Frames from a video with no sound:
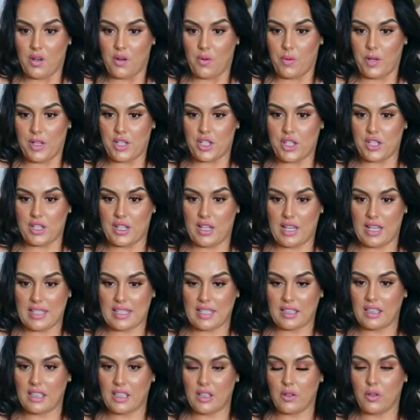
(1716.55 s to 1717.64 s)
which it's a
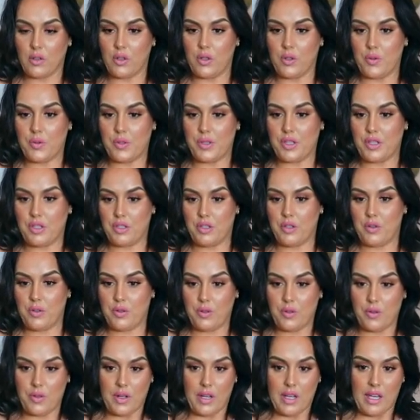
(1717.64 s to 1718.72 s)
little loose
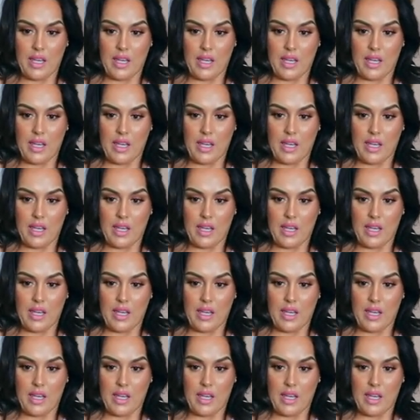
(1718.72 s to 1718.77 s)
too.